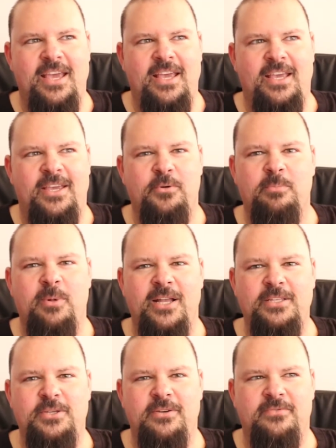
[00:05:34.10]
he
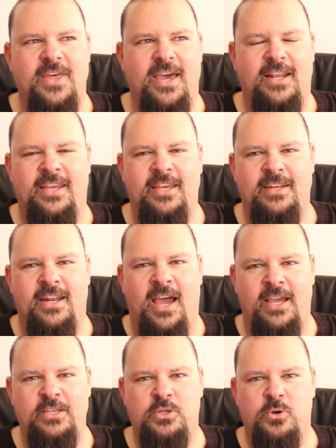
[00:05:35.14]
reminds you of that kid in
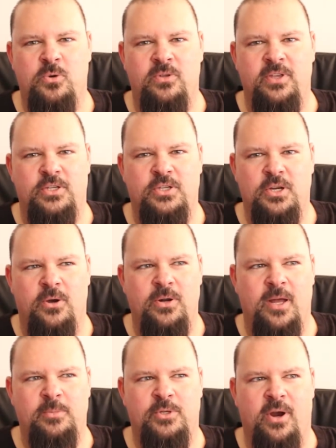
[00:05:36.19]
high school that showed
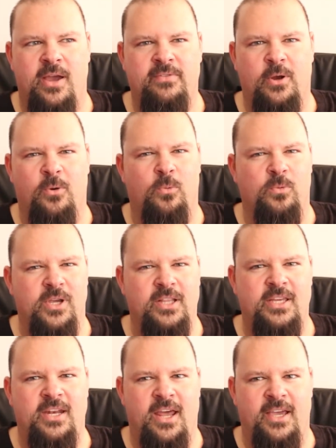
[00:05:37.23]
up driving a
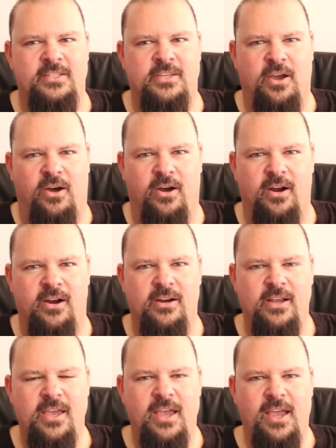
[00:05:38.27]
really nice
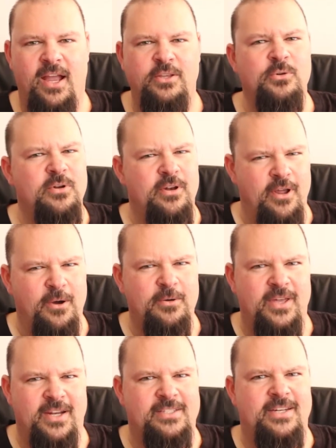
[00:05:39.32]
car, and you know
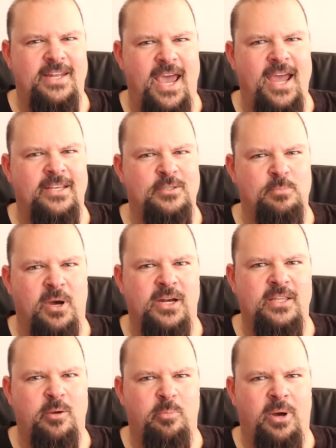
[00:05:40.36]
that it's daddy's
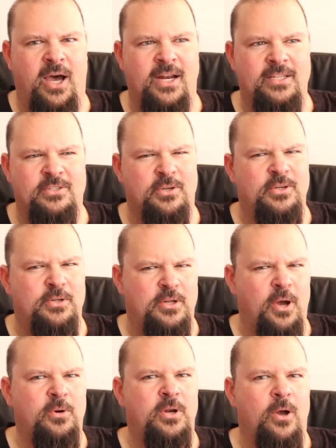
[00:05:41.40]
money that bought it, so you
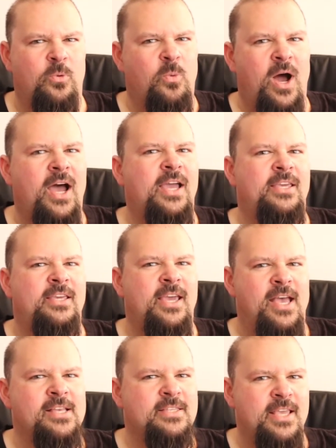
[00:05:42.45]
don't know why he
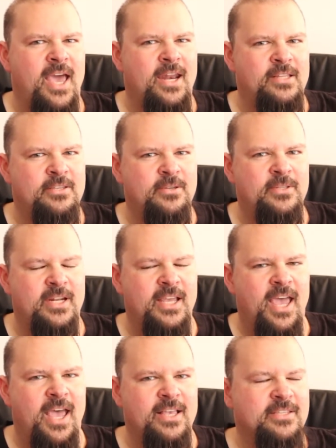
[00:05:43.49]
has the attitude that he
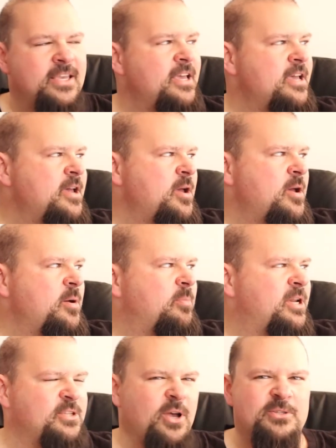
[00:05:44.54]
has.
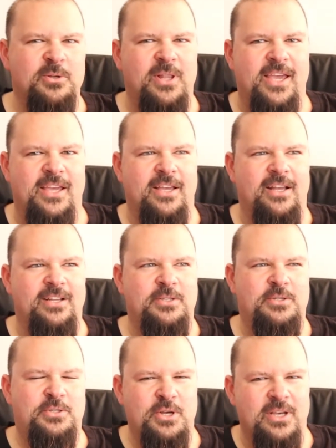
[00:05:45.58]
But he's also, like,
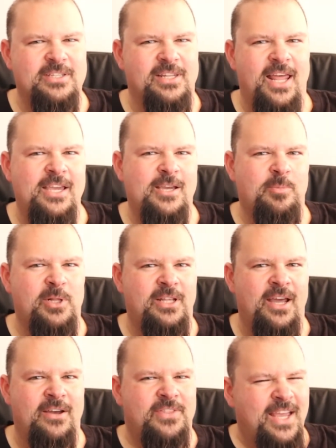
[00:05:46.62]
just likable
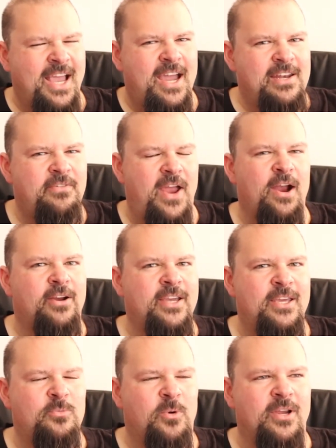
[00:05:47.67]
enough, that kind of
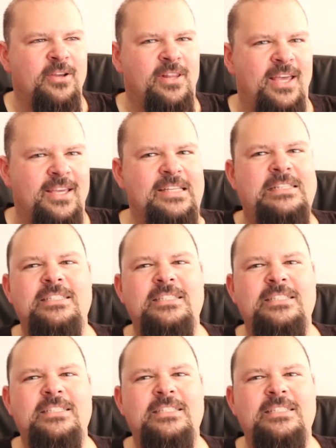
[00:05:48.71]
arrogant where you're like,